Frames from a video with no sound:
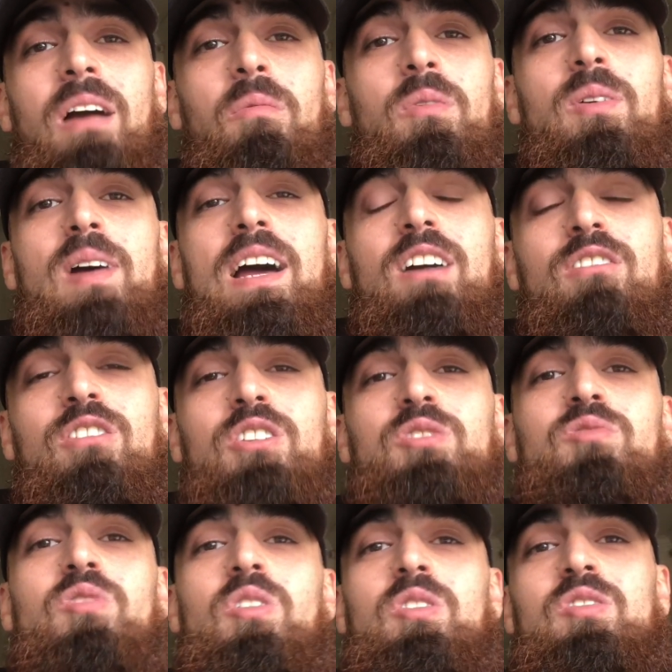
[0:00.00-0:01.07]
Like, we're at a
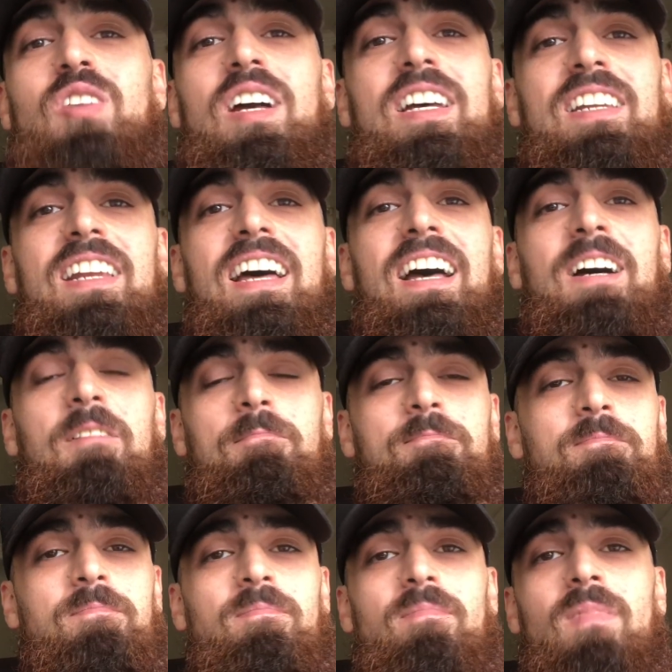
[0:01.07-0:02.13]
crossroad right now.
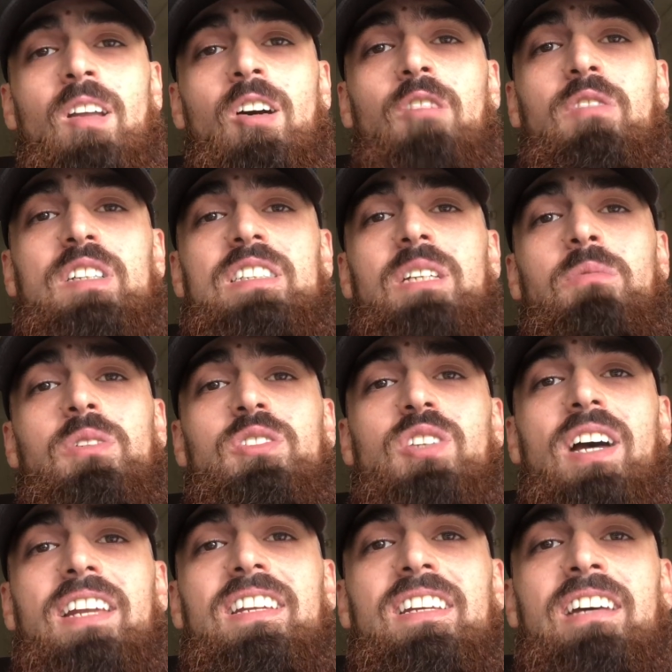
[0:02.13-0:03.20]
Obviously, we're
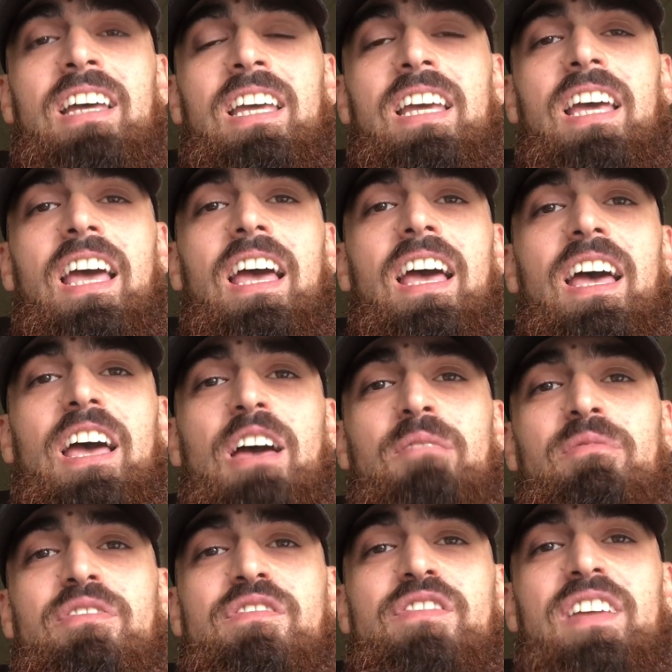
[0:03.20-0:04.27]
trying to
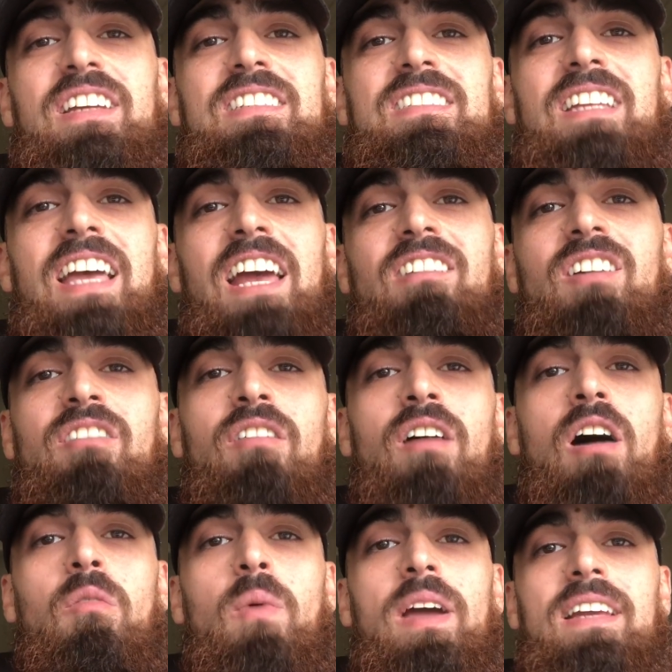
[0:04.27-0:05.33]
fix the error of
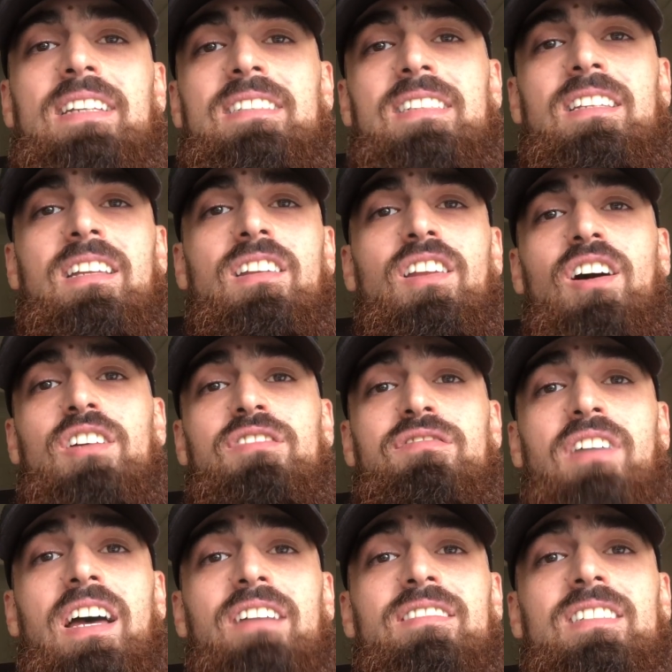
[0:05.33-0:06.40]
our ways in the last
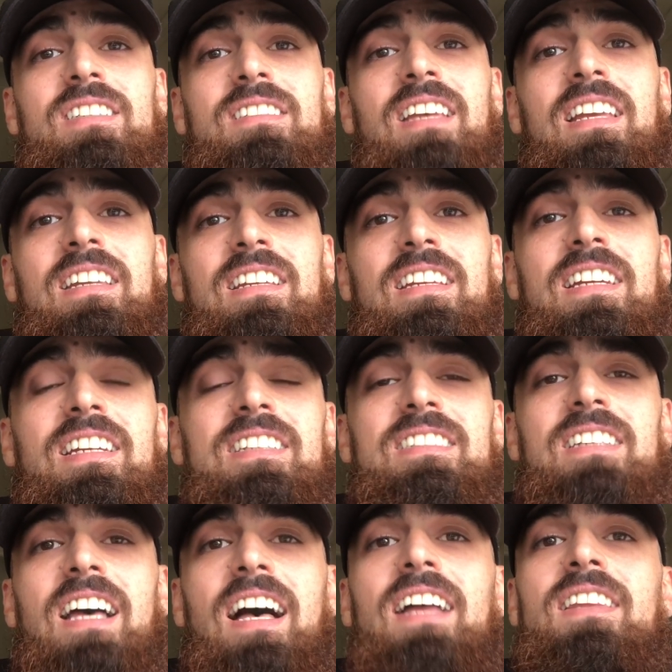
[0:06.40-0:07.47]
5 to 10
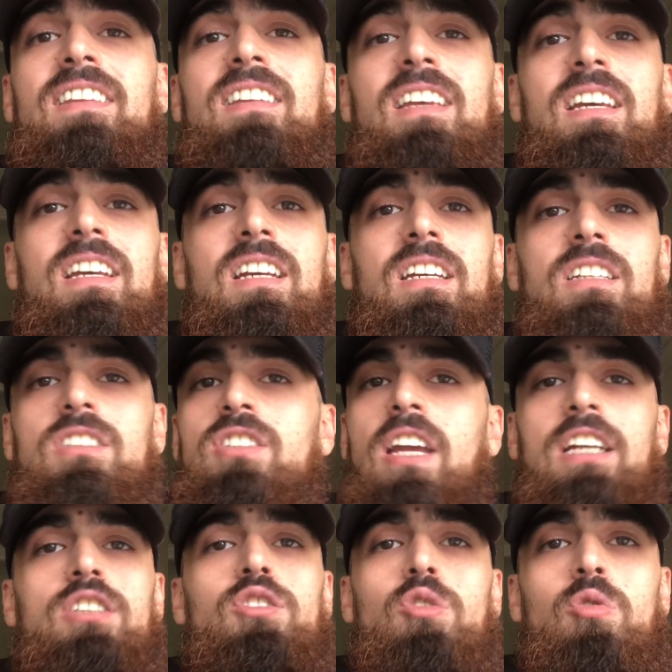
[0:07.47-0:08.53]
years and
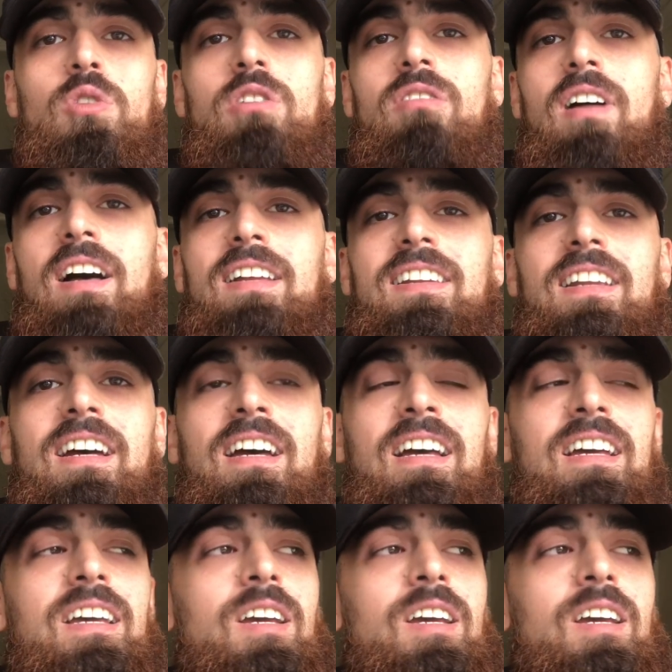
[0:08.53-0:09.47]
change it all around now.